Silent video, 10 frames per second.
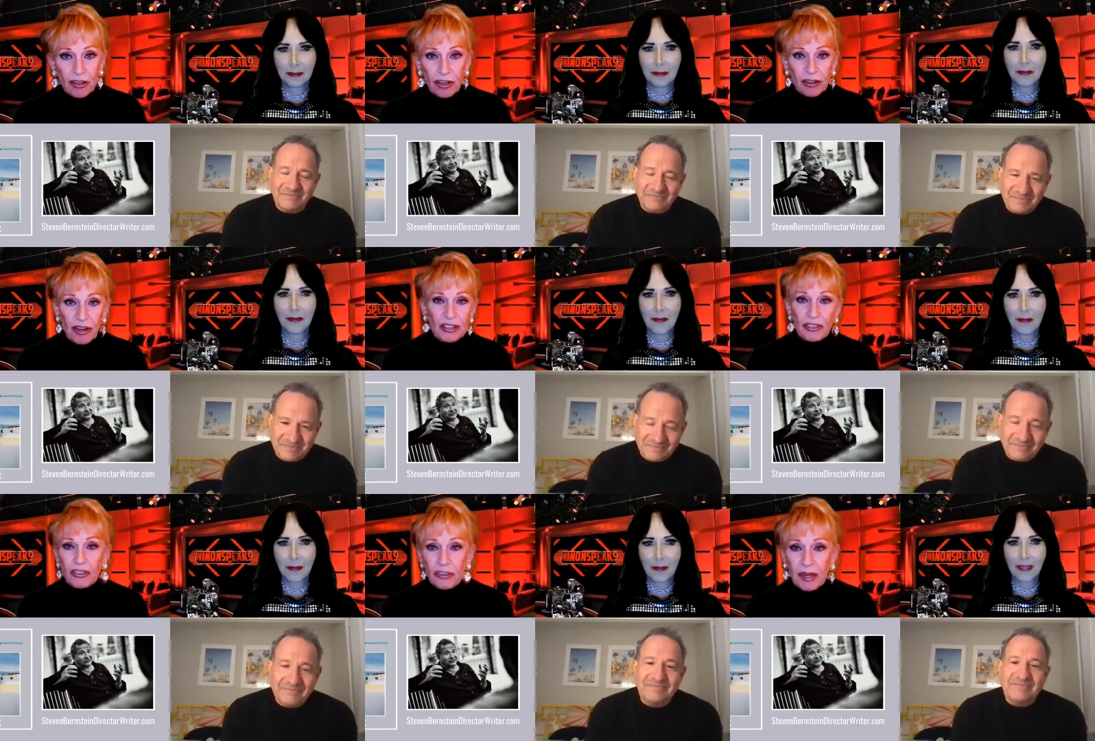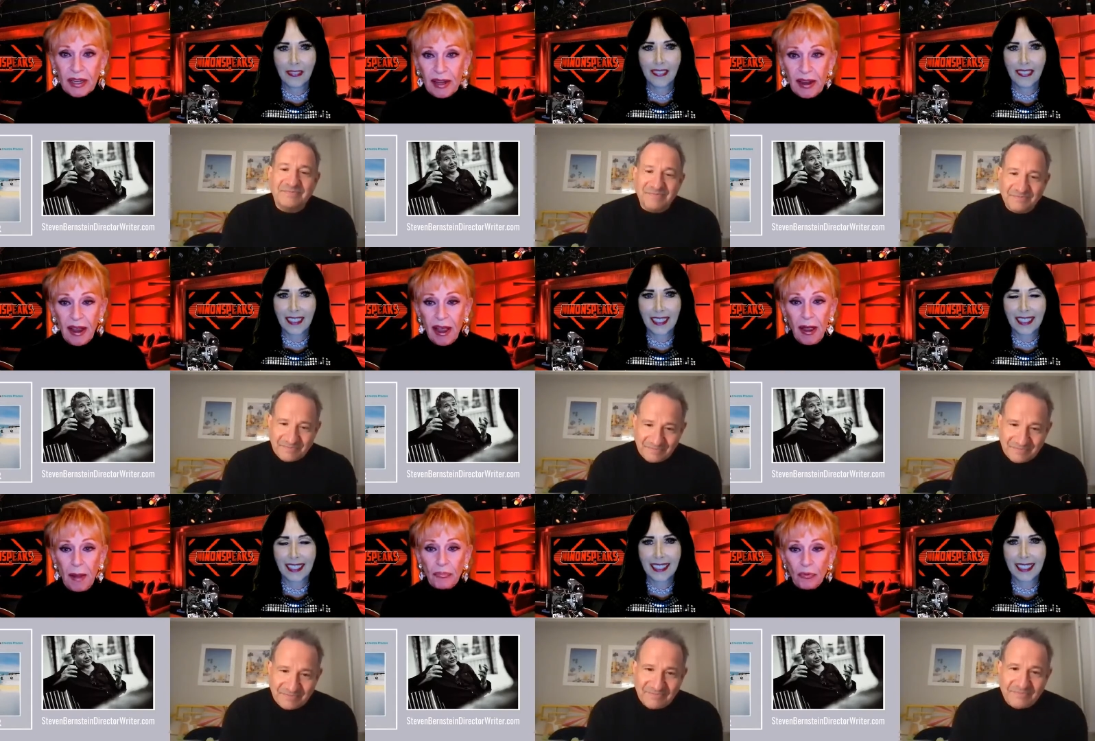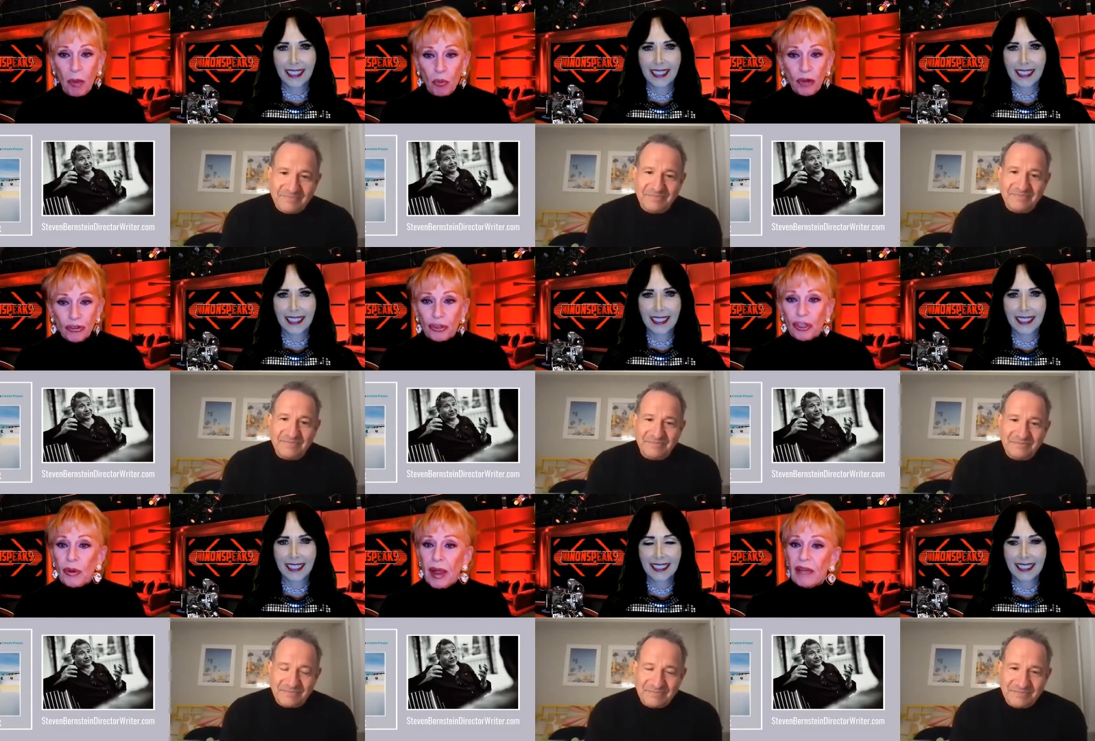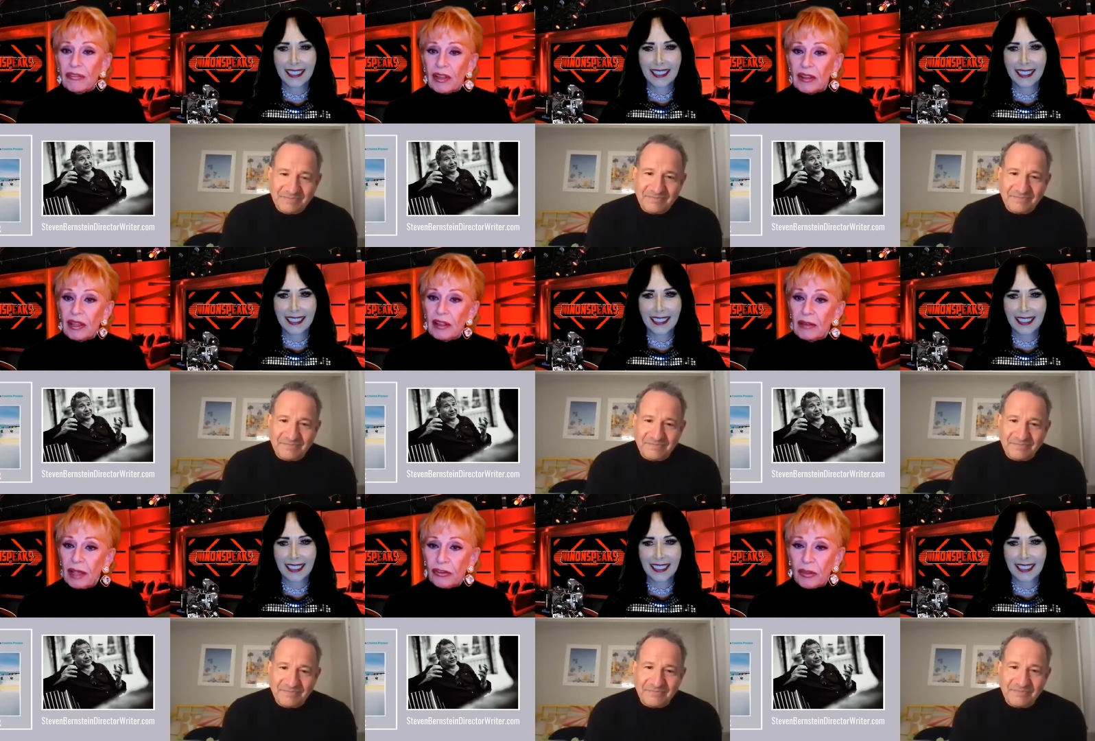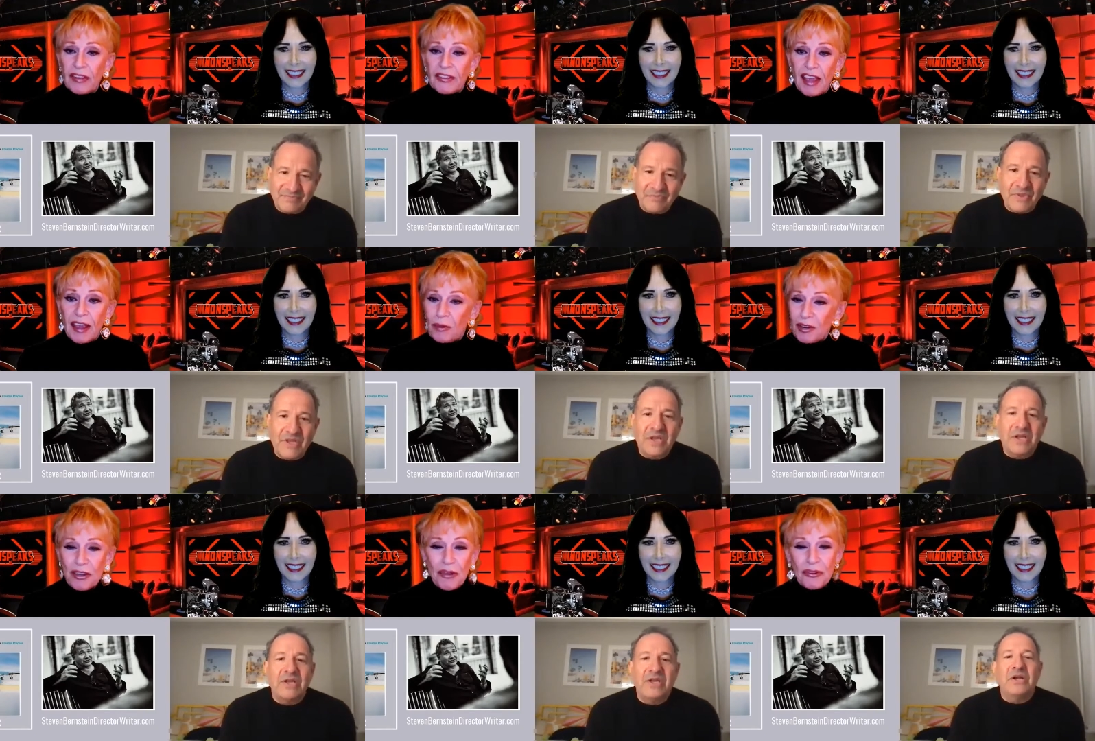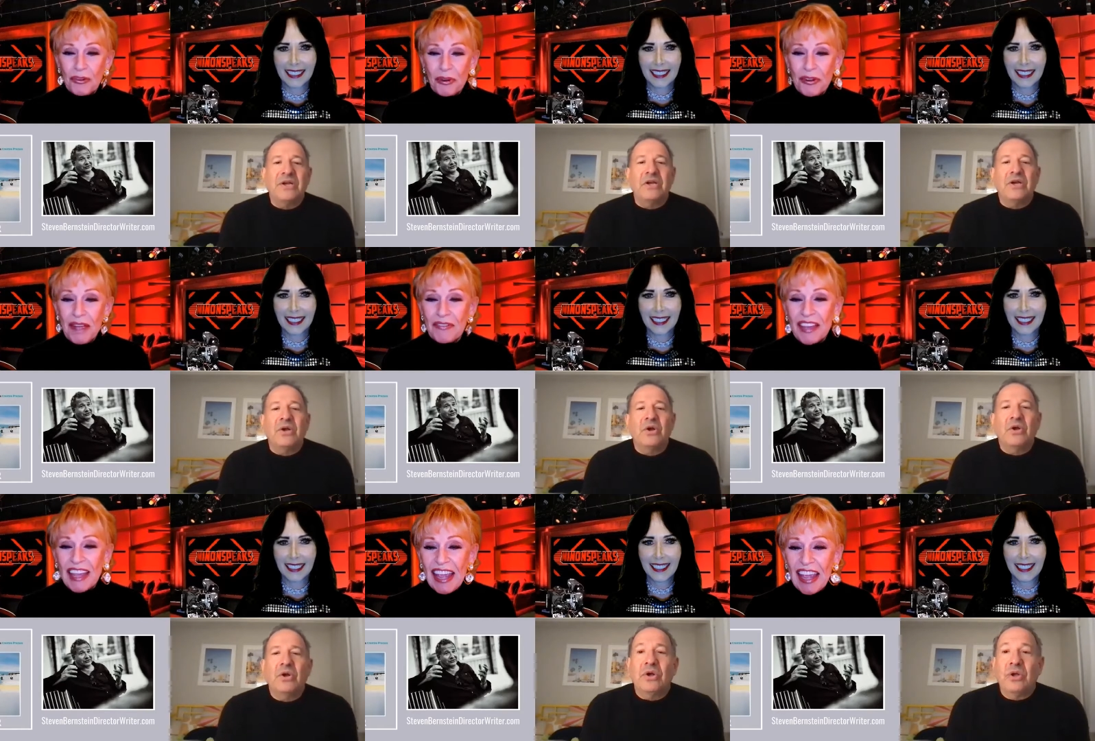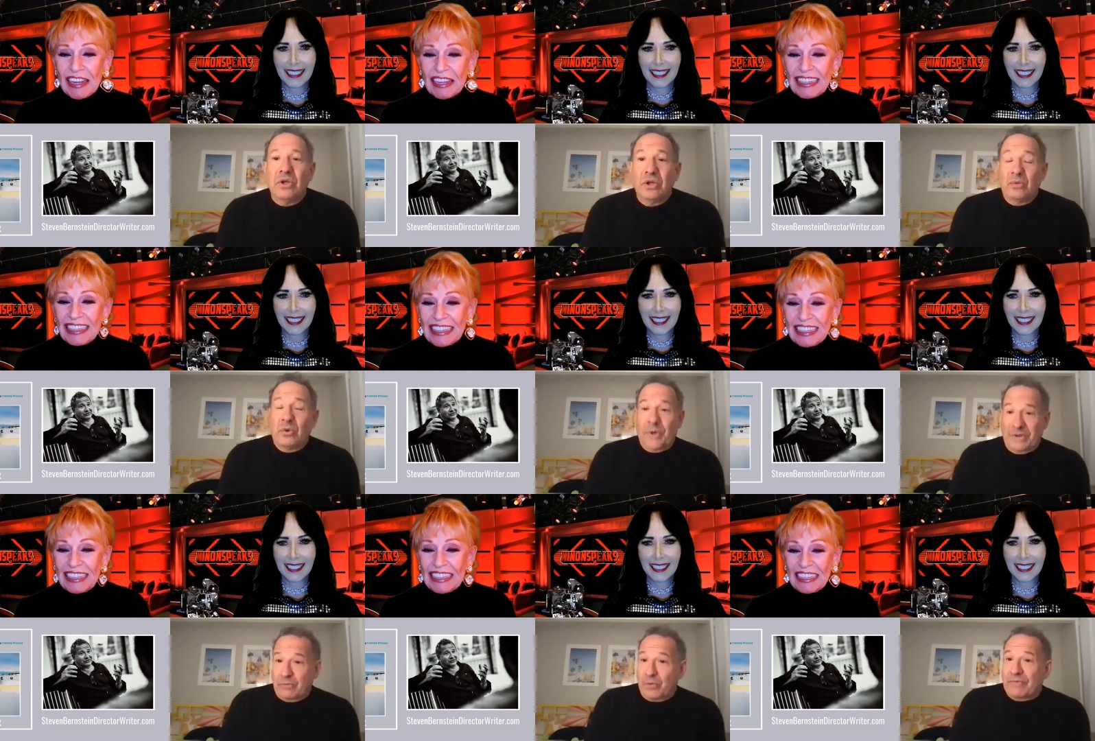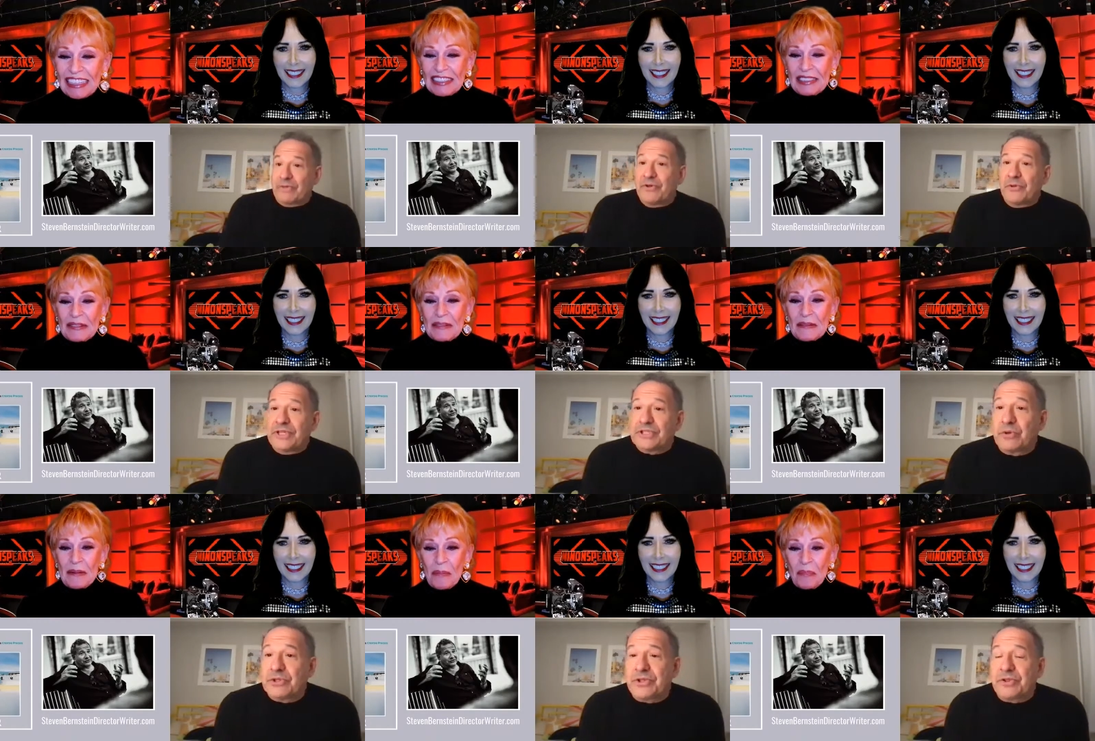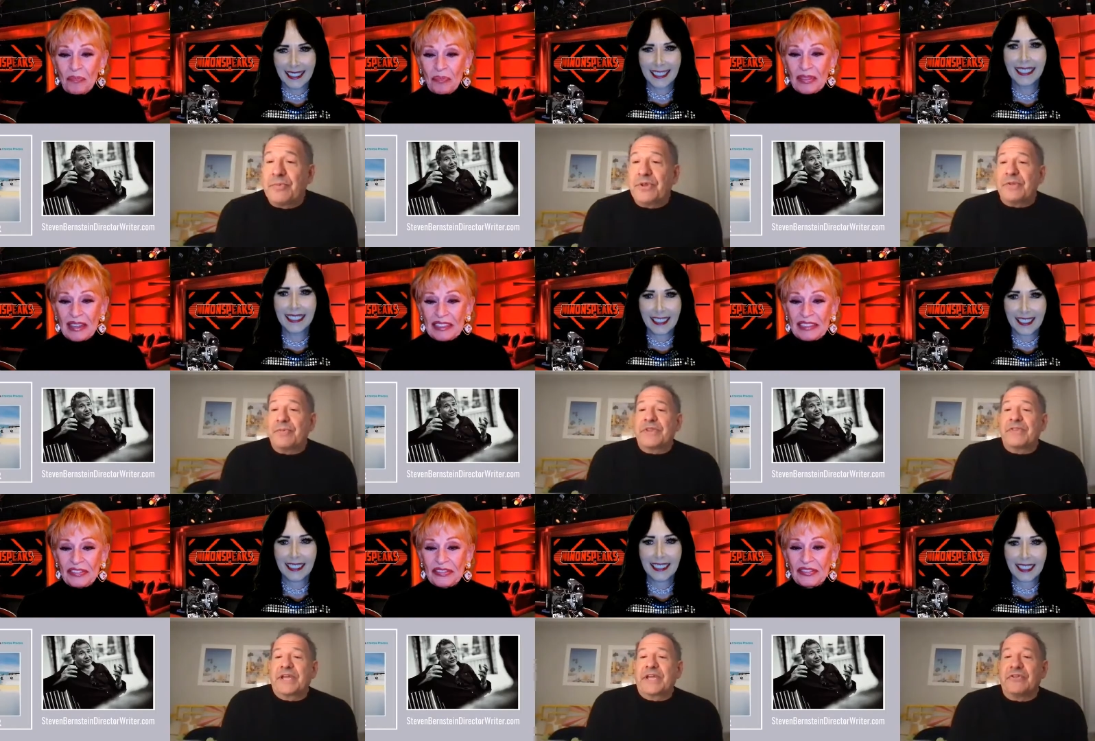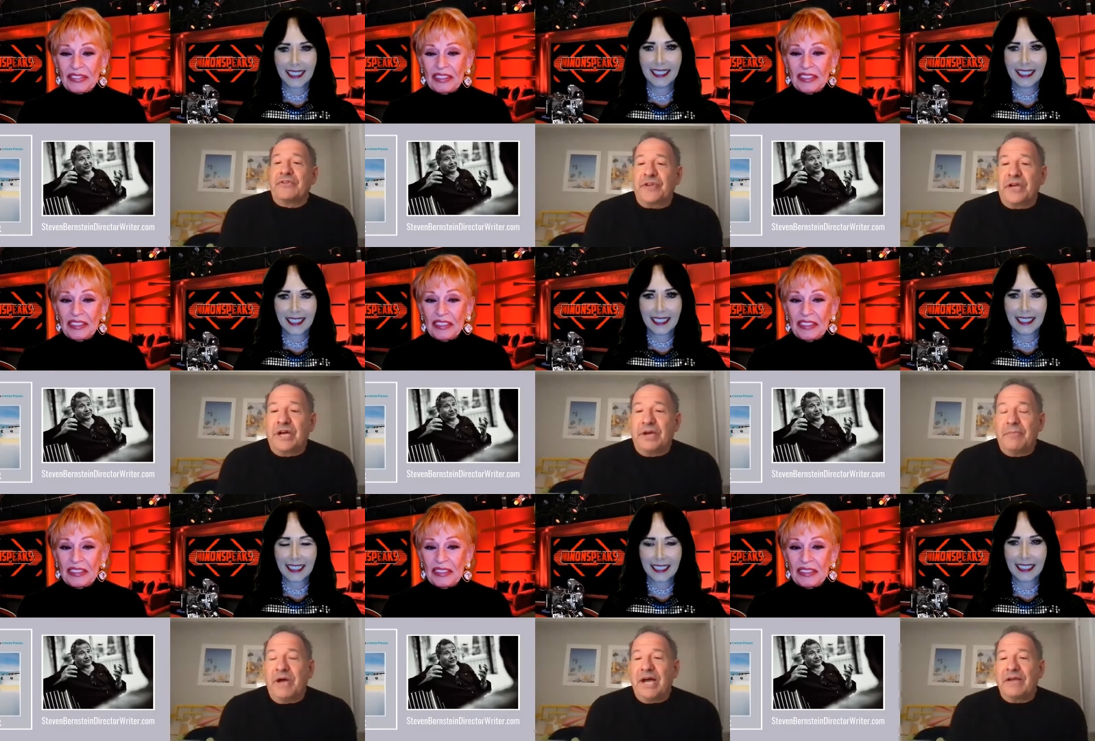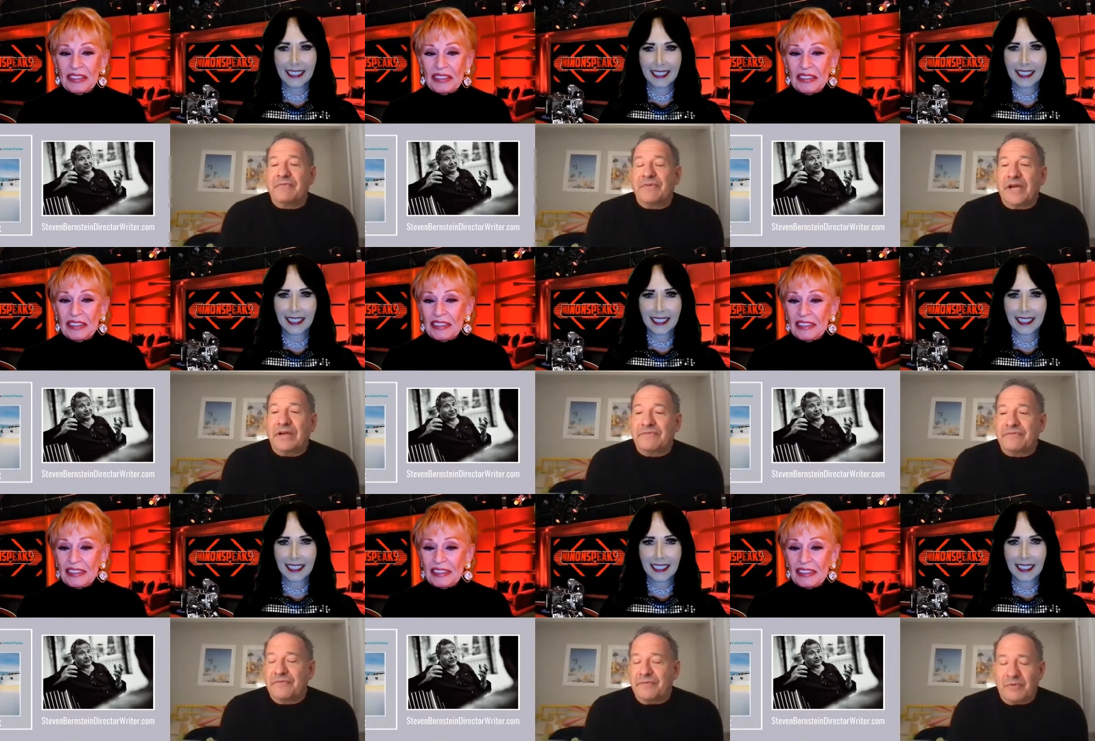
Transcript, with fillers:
Speaker 1: or you're going to do it. Um, what do you have in, in as they say? What do you what do you have in the can?
Speaker 2: we have, we have a few things. Of course, the, the, the big thing is um, I've, I've